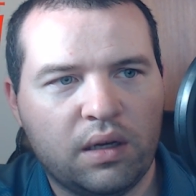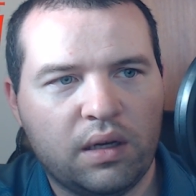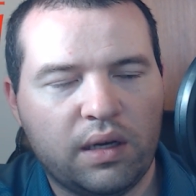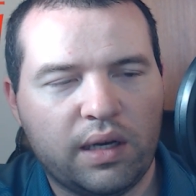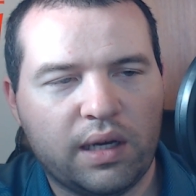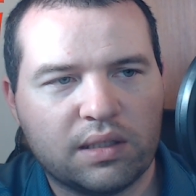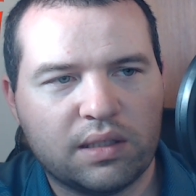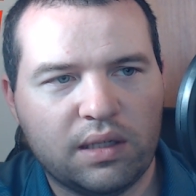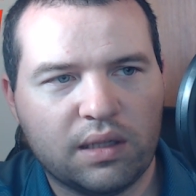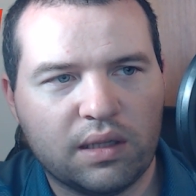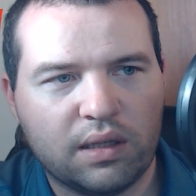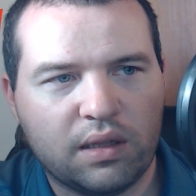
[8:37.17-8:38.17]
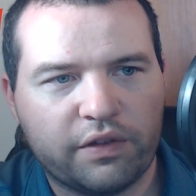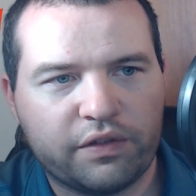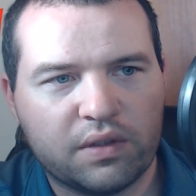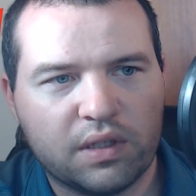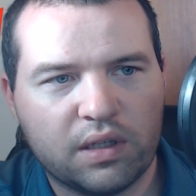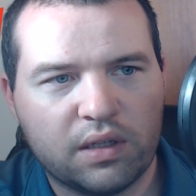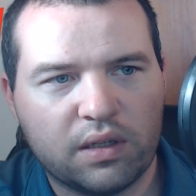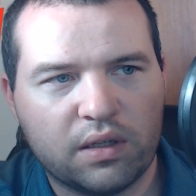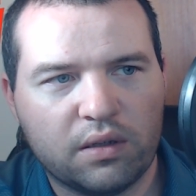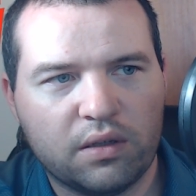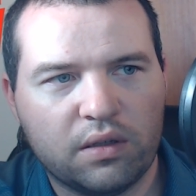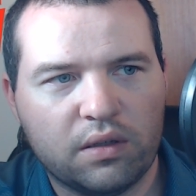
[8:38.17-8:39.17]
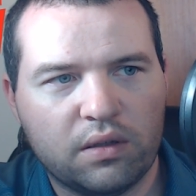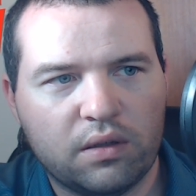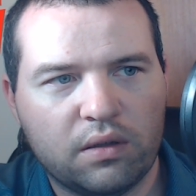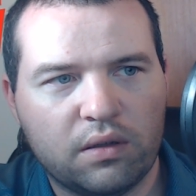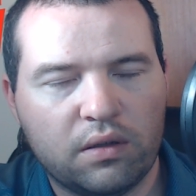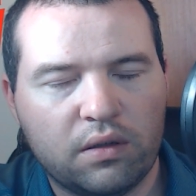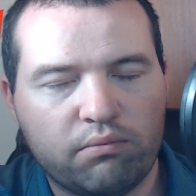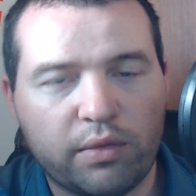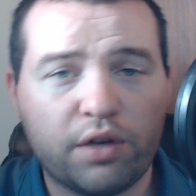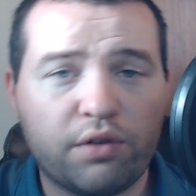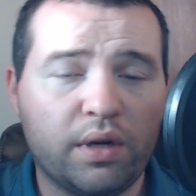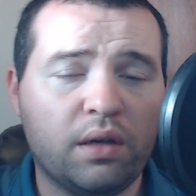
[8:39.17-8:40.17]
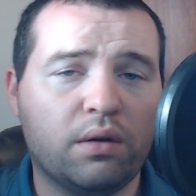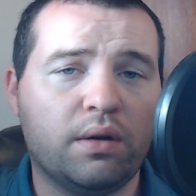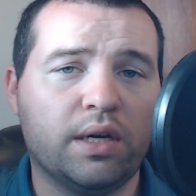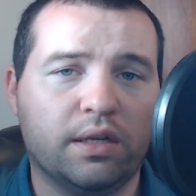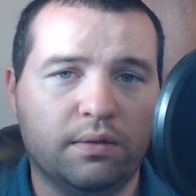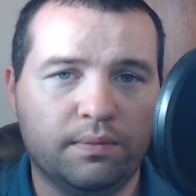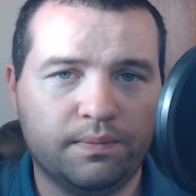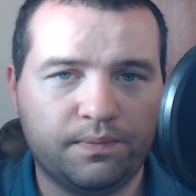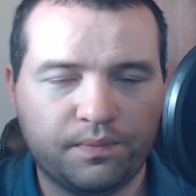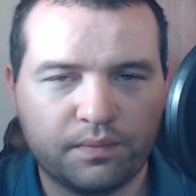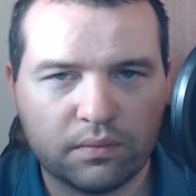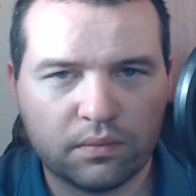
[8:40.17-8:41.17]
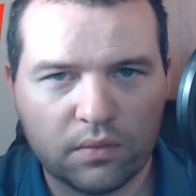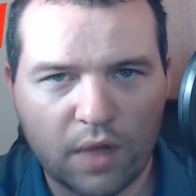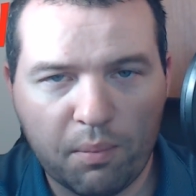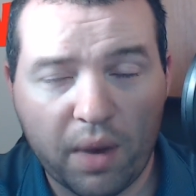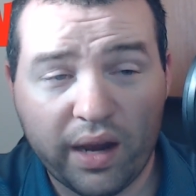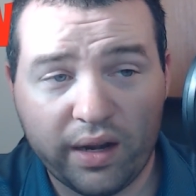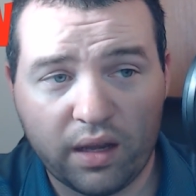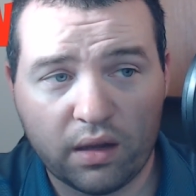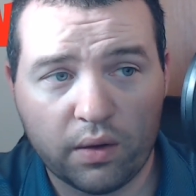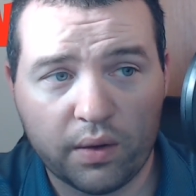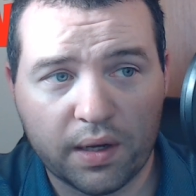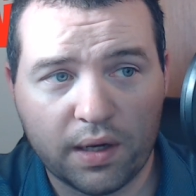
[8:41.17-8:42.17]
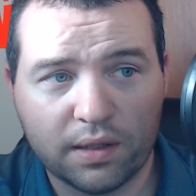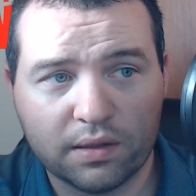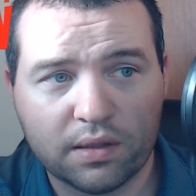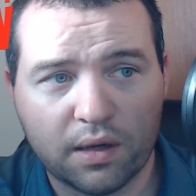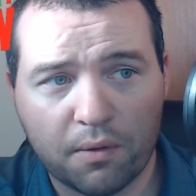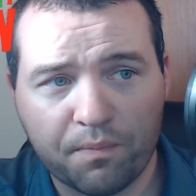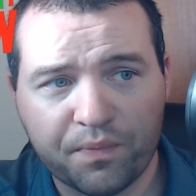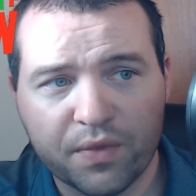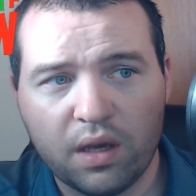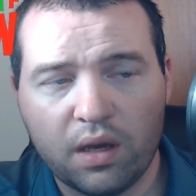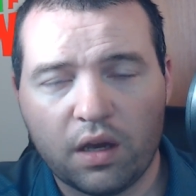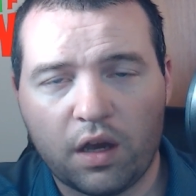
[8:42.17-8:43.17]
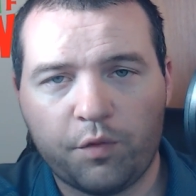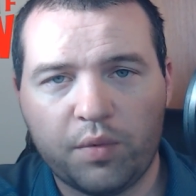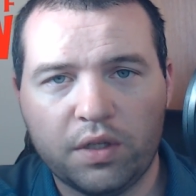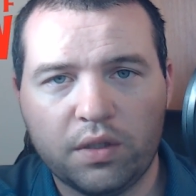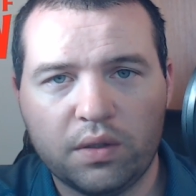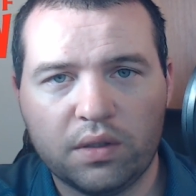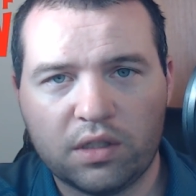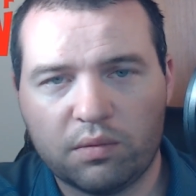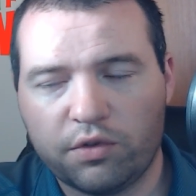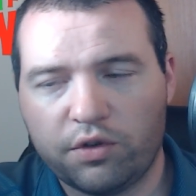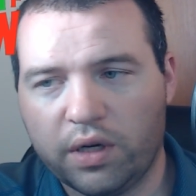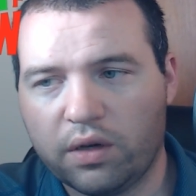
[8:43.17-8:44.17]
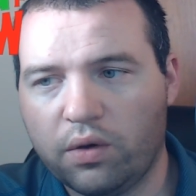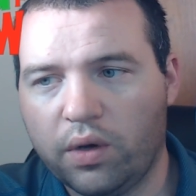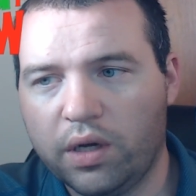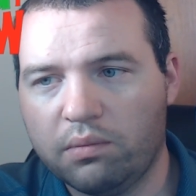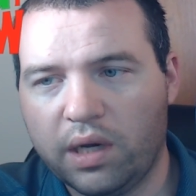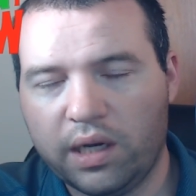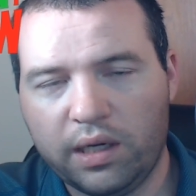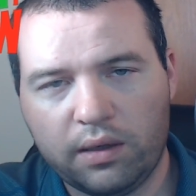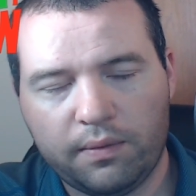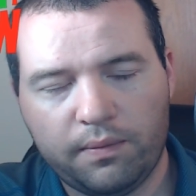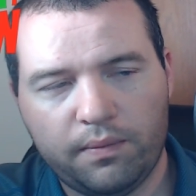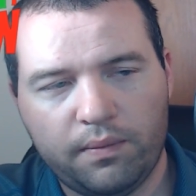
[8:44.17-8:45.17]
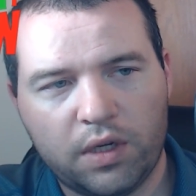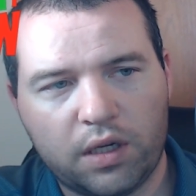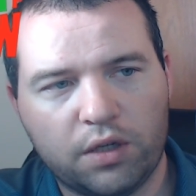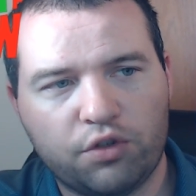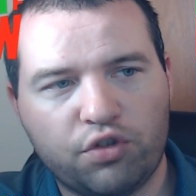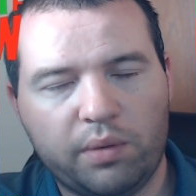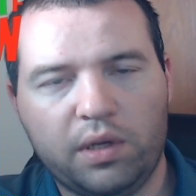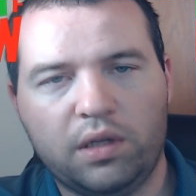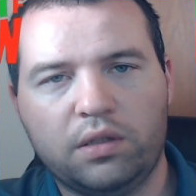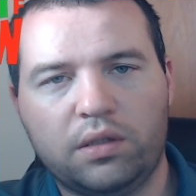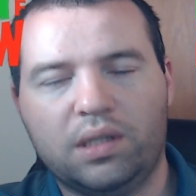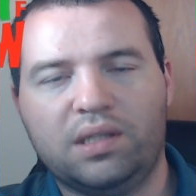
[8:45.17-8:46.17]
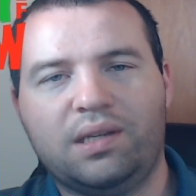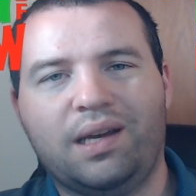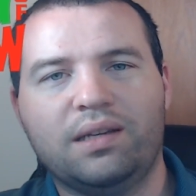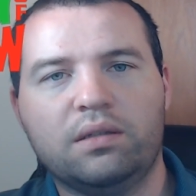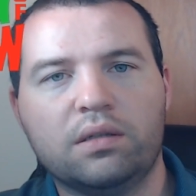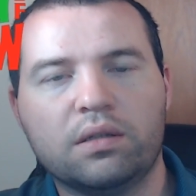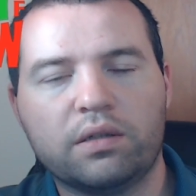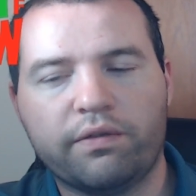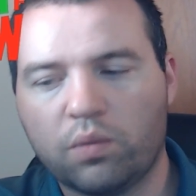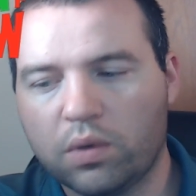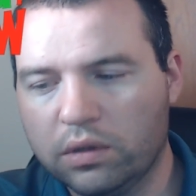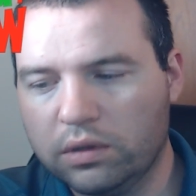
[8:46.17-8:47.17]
accidentally left uh, my Gridcoin mining going on. So I've been doing some Gridcoin mining, contributing to the sciences of the world.